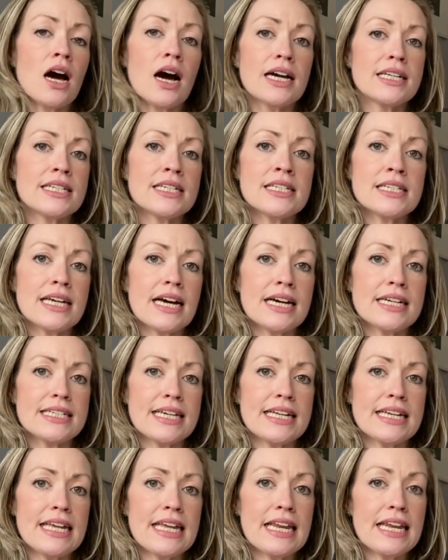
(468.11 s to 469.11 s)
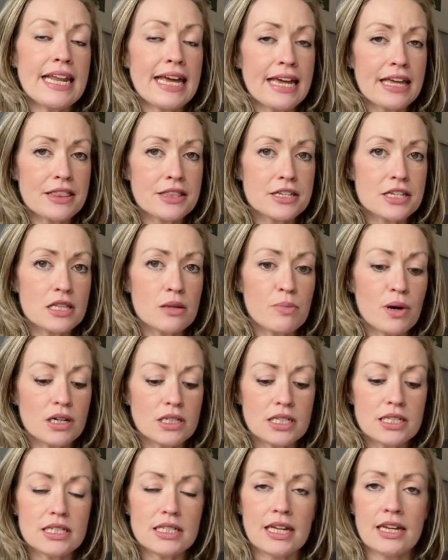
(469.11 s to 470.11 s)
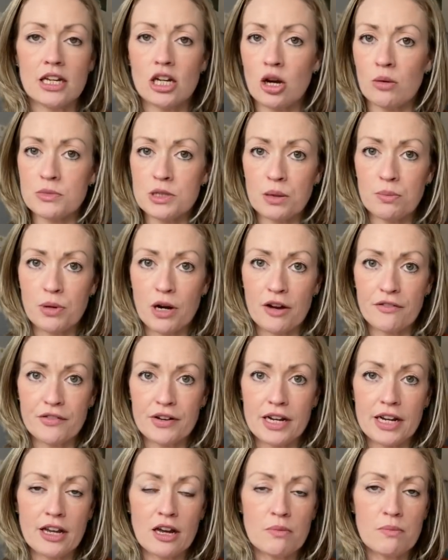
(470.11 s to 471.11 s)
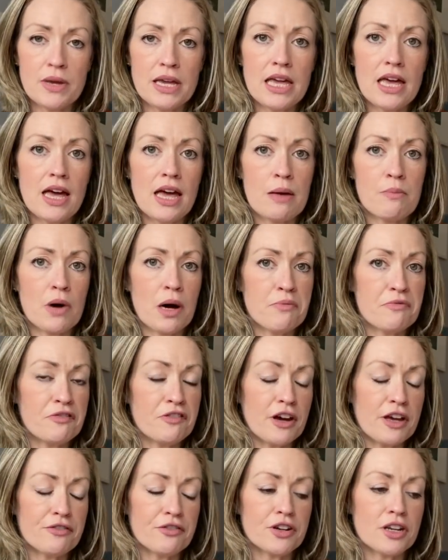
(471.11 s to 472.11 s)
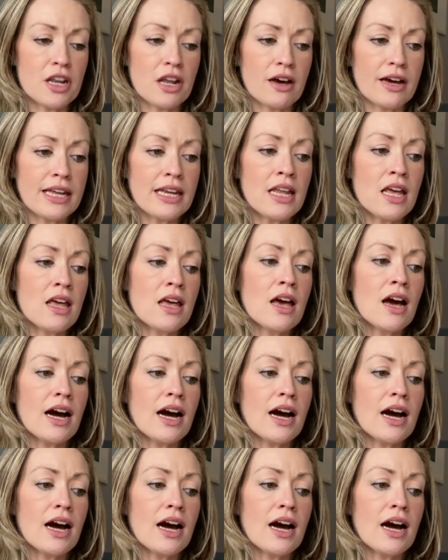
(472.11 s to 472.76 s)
I didn't add any length to the bodice and it comes up perfectly on me. I'm 5'9".